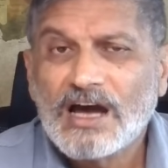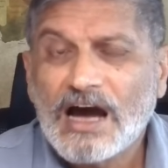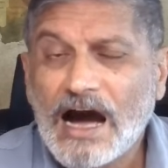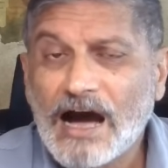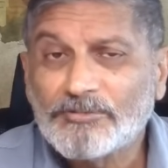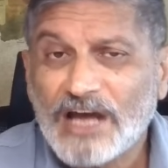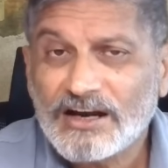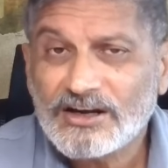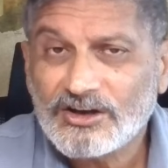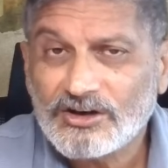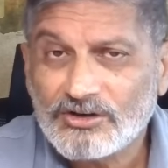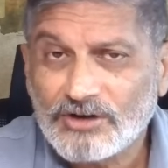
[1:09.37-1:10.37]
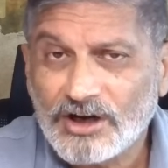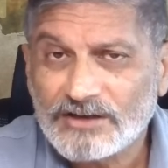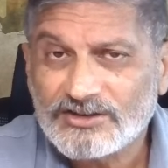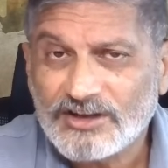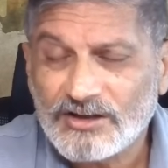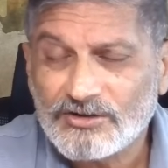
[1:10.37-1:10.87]
I'm not going
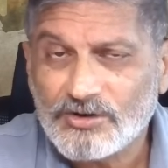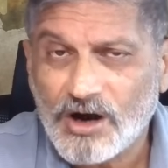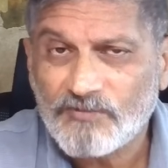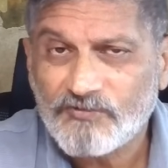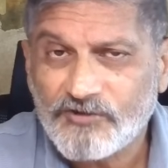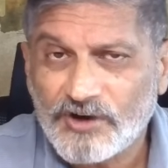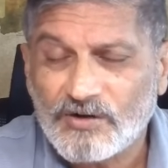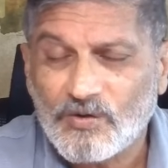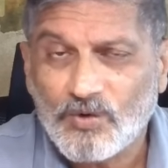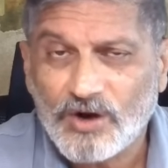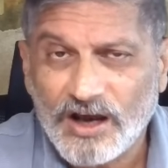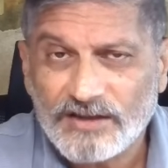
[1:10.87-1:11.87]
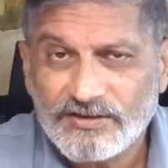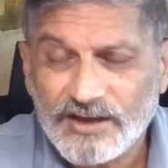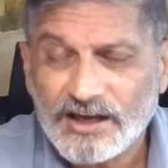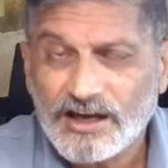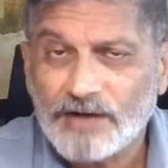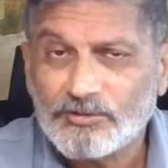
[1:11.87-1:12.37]
to tell you up front what I
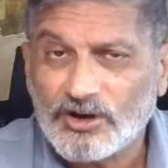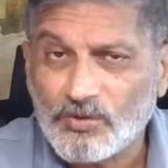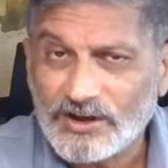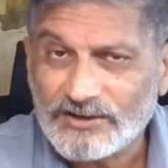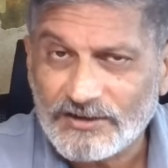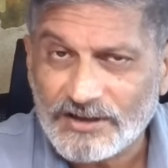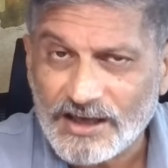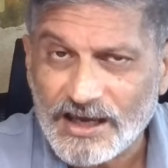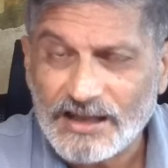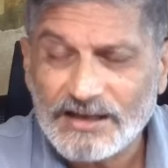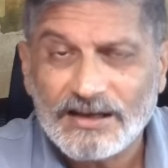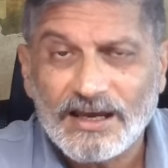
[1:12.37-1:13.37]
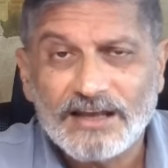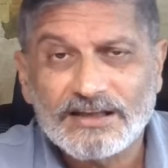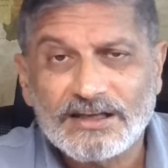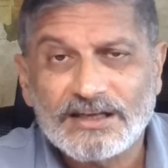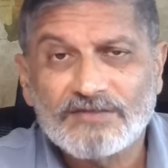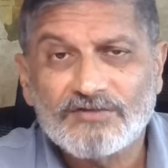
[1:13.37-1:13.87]
think. I'm going to wait till the end and
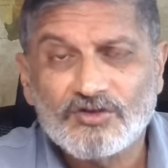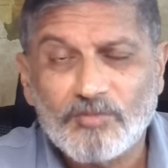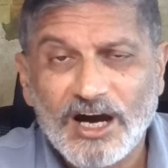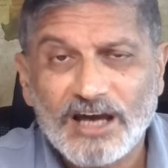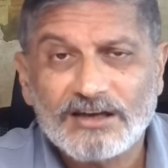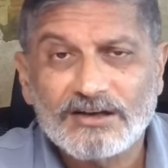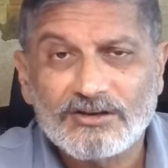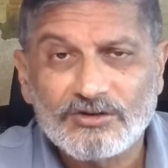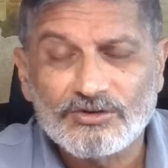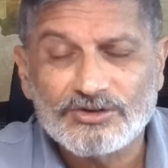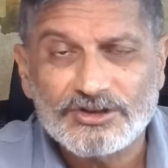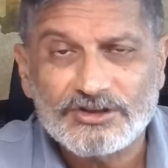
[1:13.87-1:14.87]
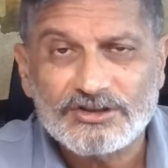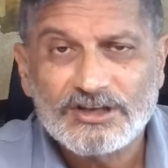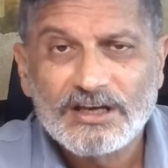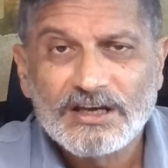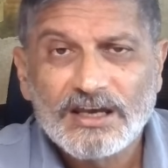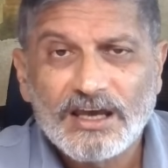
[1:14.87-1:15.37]
then give you my conclusions
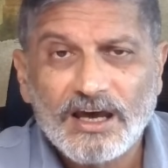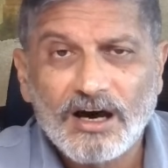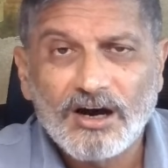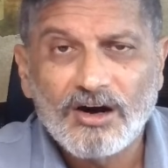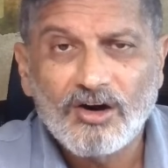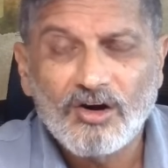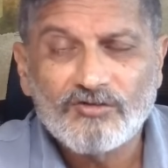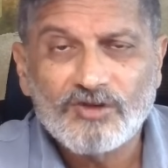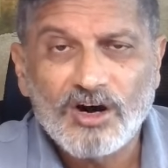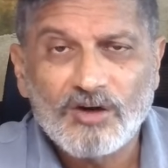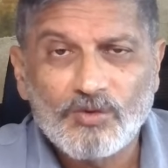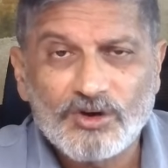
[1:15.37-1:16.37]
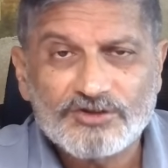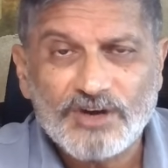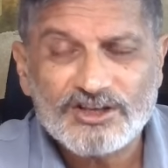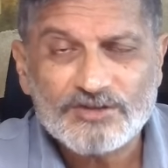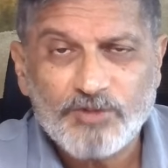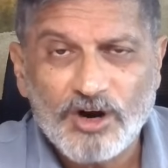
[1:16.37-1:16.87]
of what
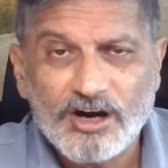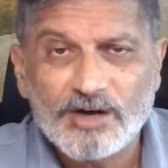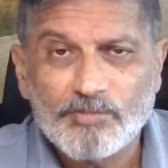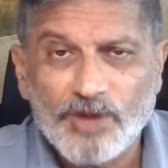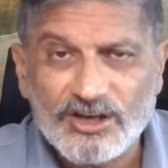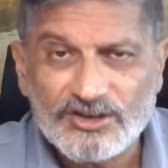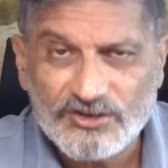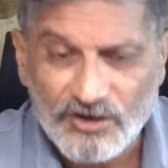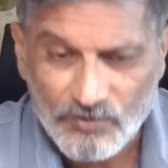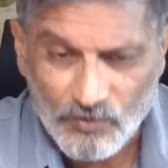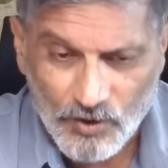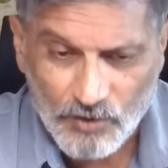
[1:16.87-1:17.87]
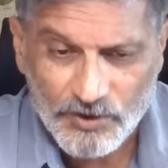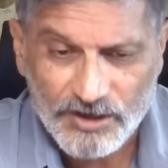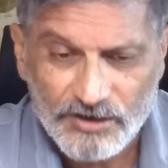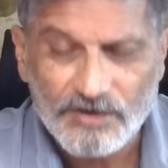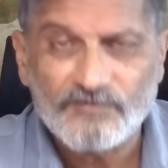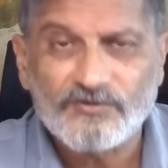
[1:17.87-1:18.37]
transpired based on what we
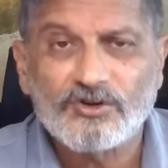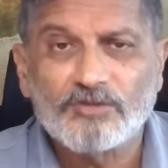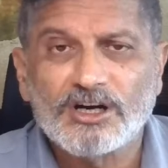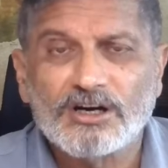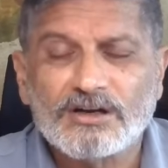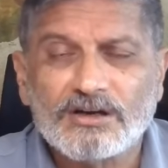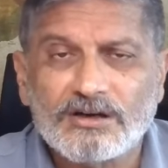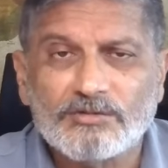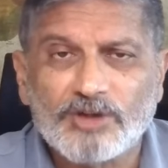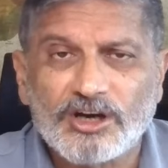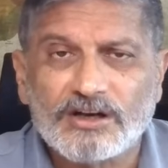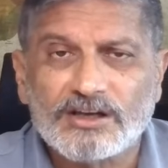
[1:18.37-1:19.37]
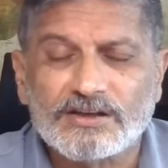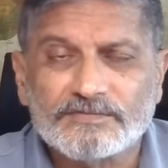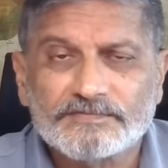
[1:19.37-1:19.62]
heard from Colonel Bianchi.